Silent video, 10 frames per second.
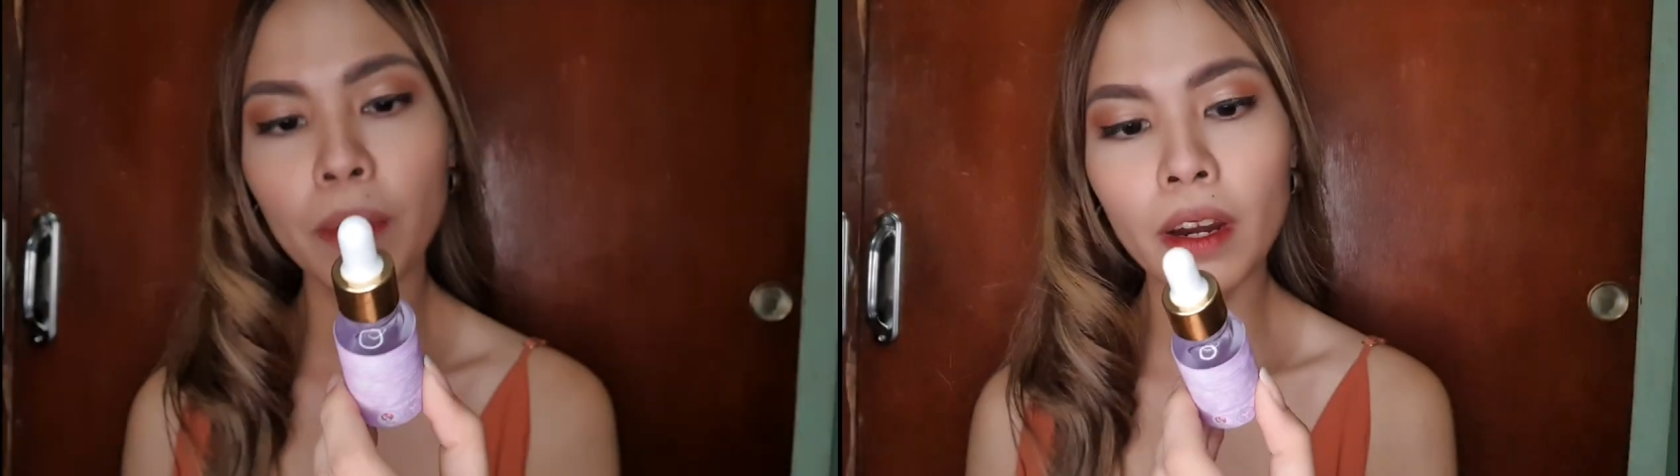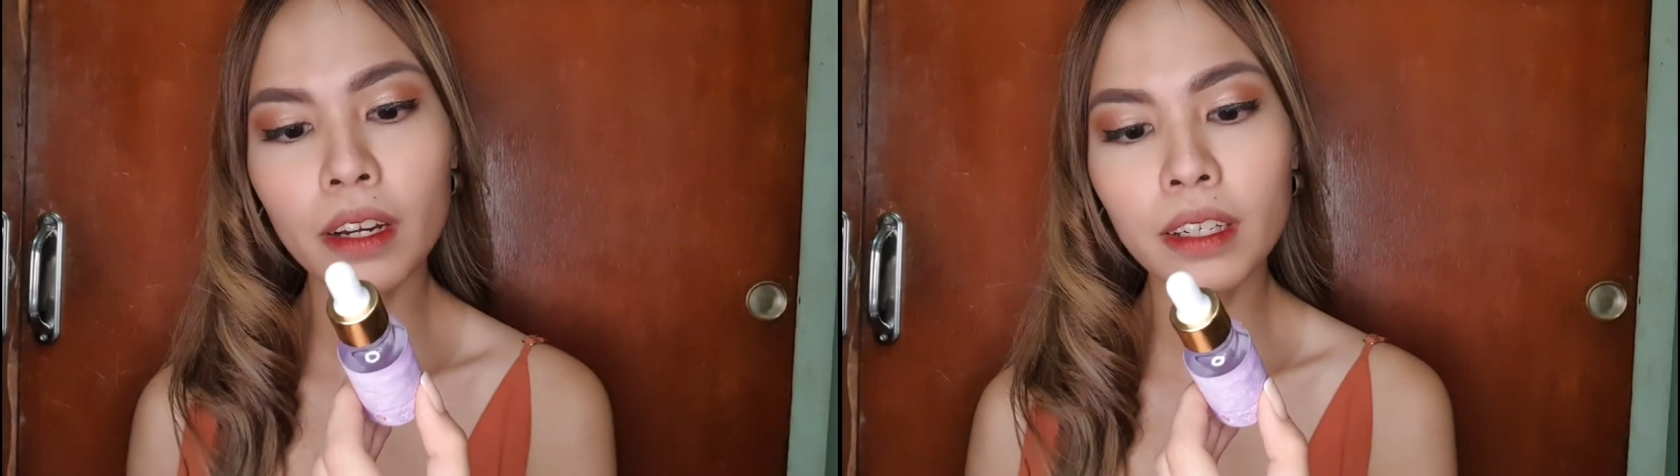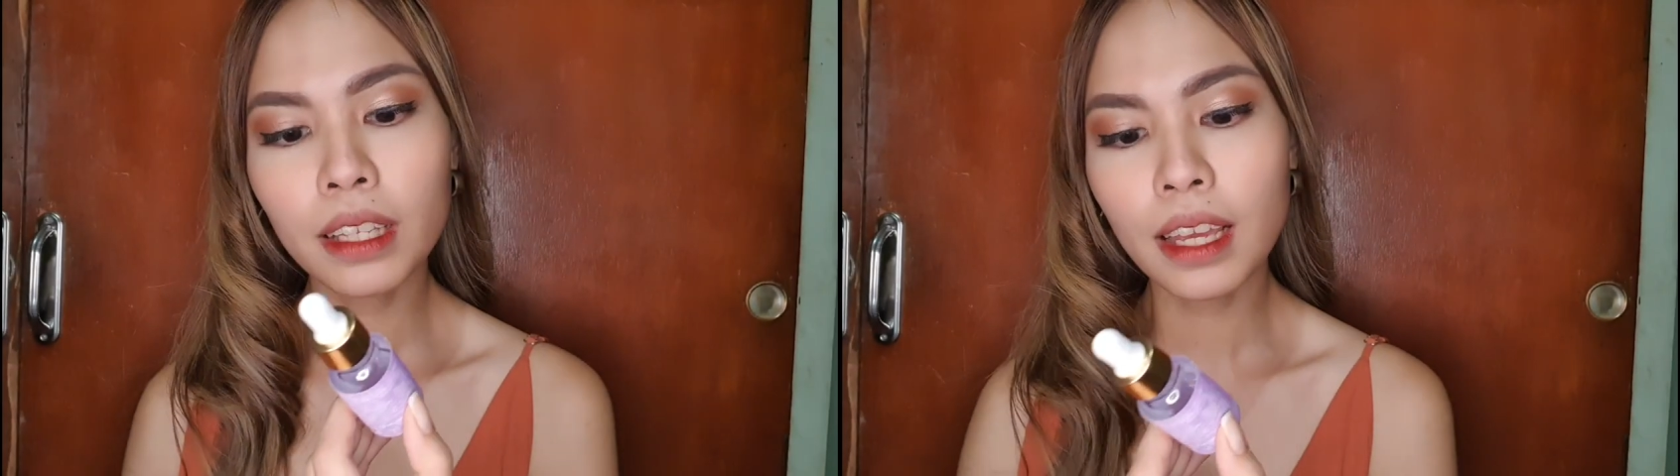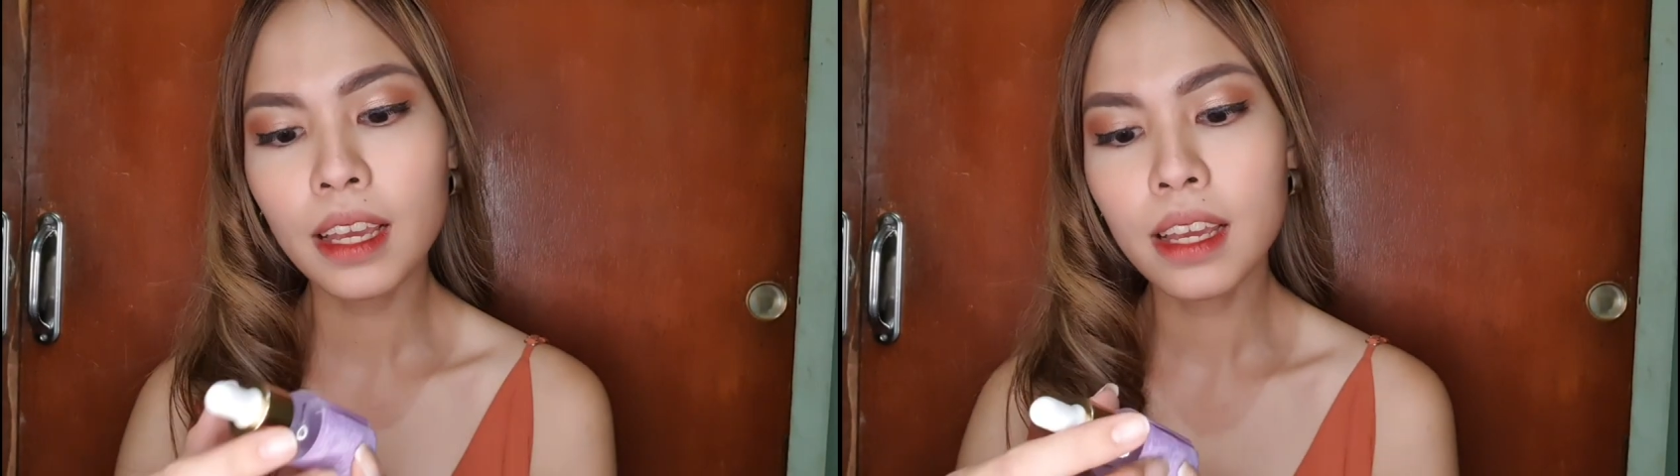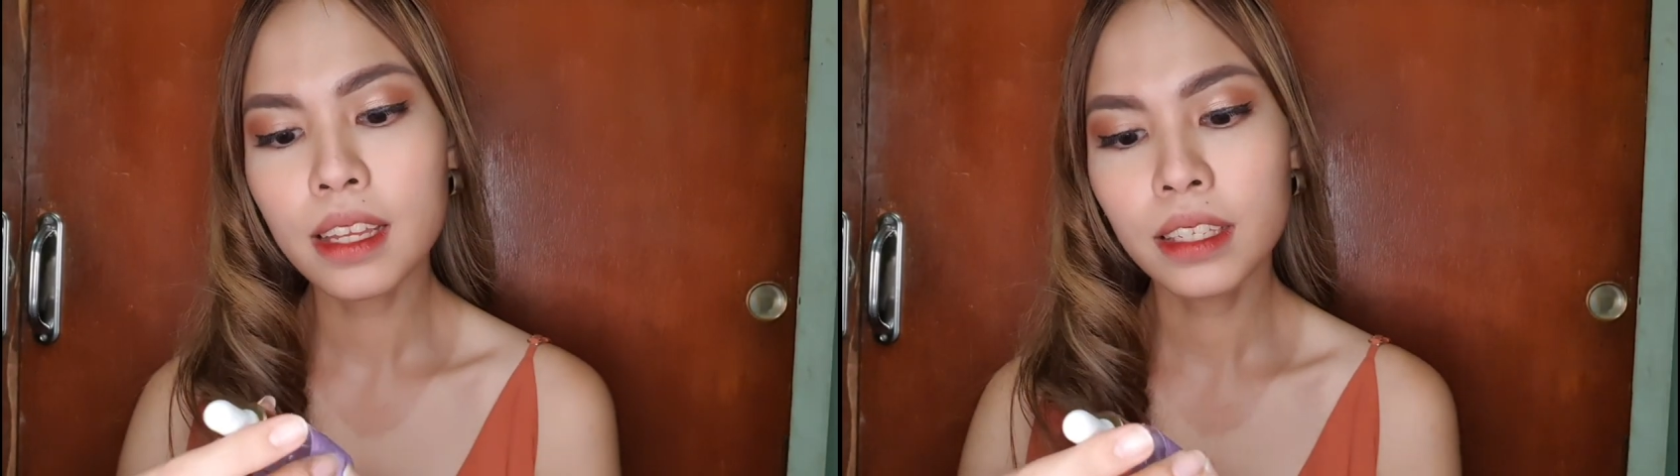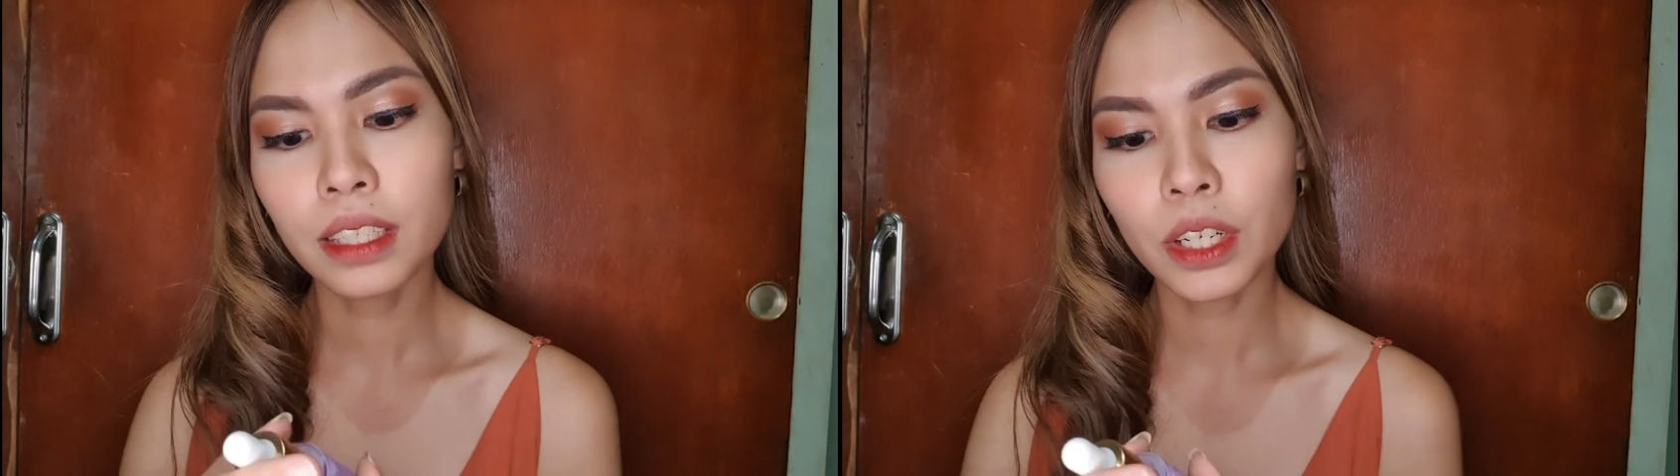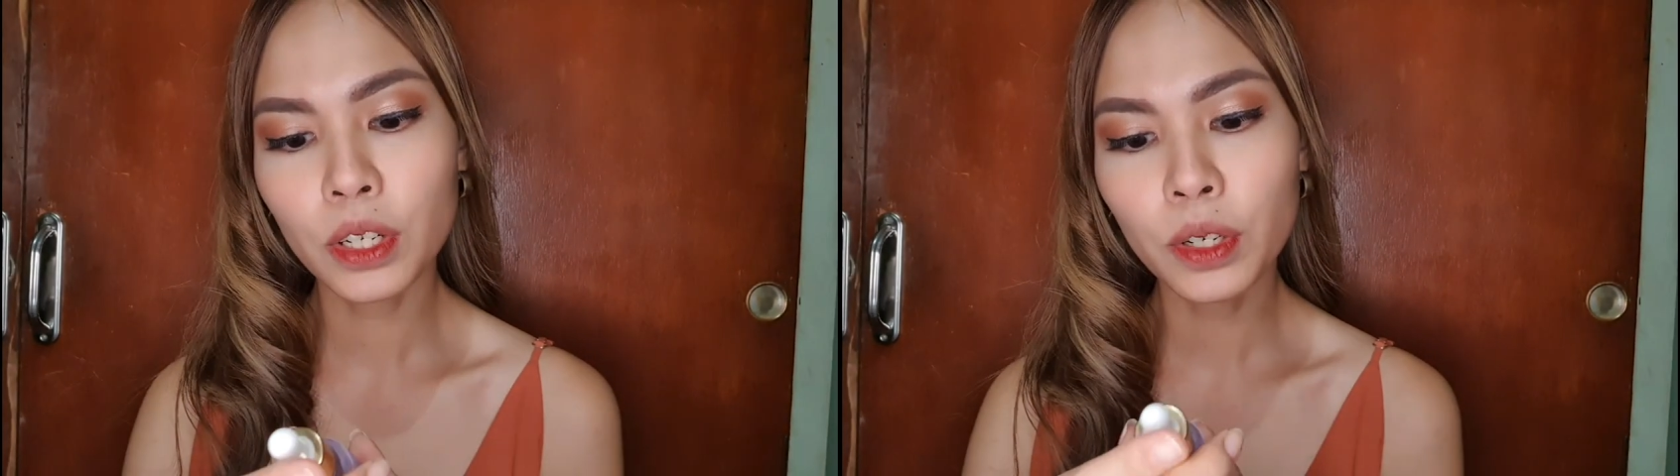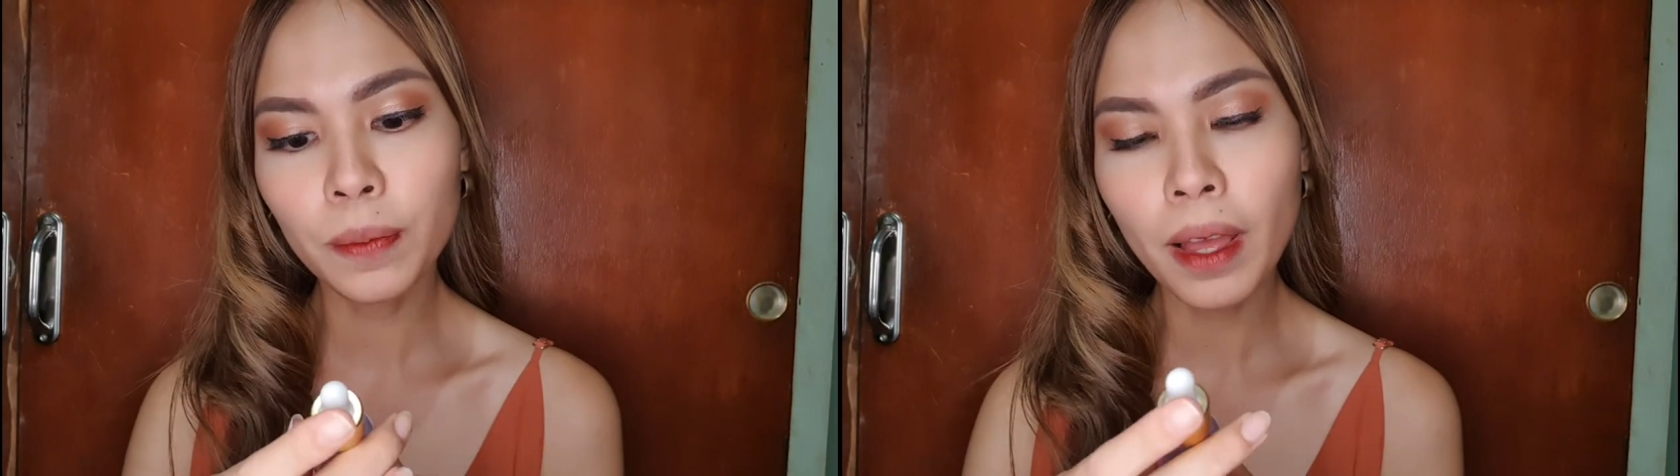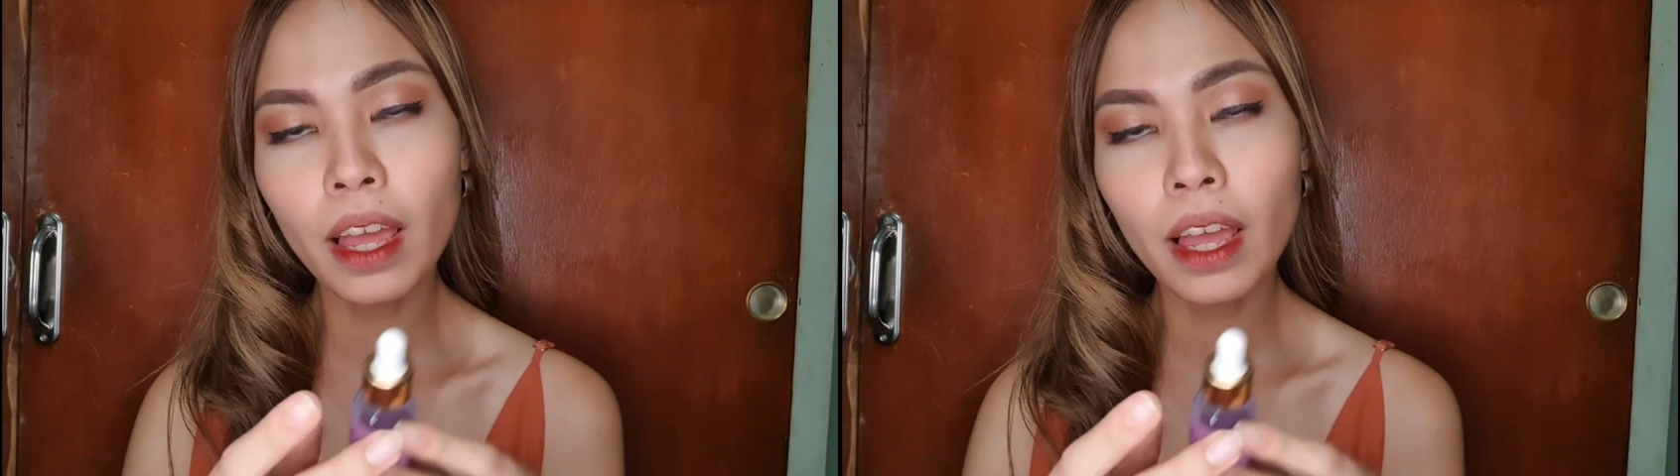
sparkling serum.